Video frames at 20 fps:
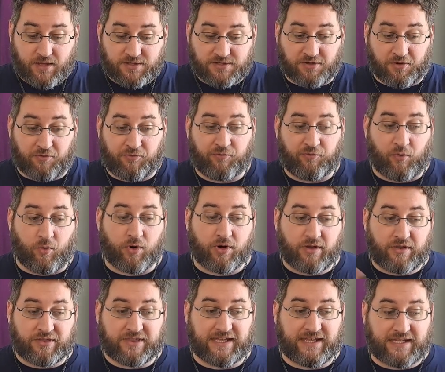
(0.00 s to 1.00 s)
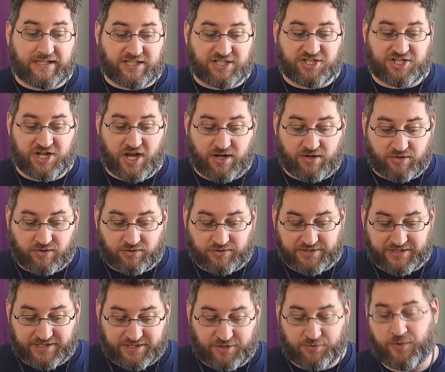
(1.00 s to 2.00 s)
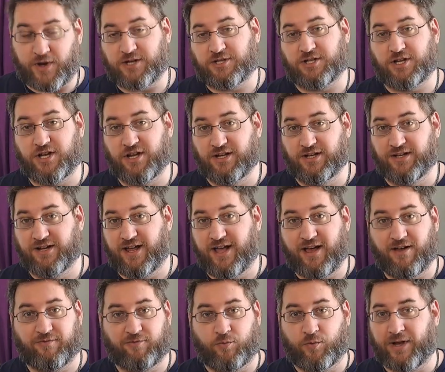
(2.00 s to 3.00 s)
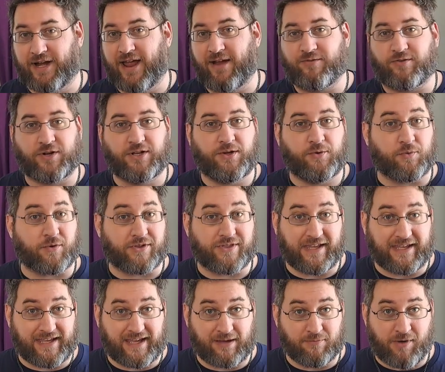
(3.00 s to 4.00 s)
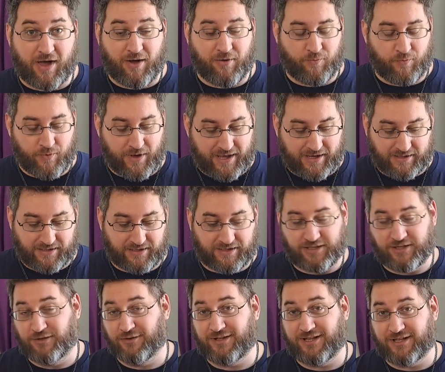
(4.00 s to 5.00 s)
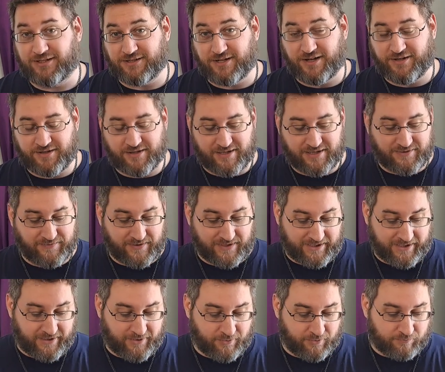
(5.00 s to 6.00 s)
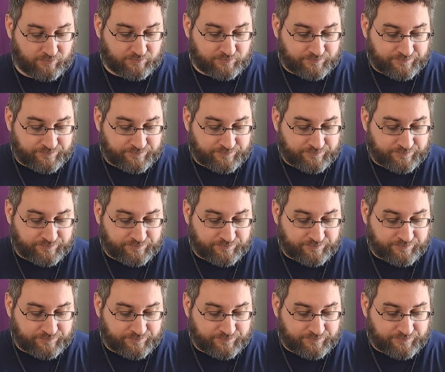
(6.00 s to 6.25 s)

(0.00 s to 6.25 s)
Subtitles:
So for the general situation of whatever you were thinking about when you clicked onto this video,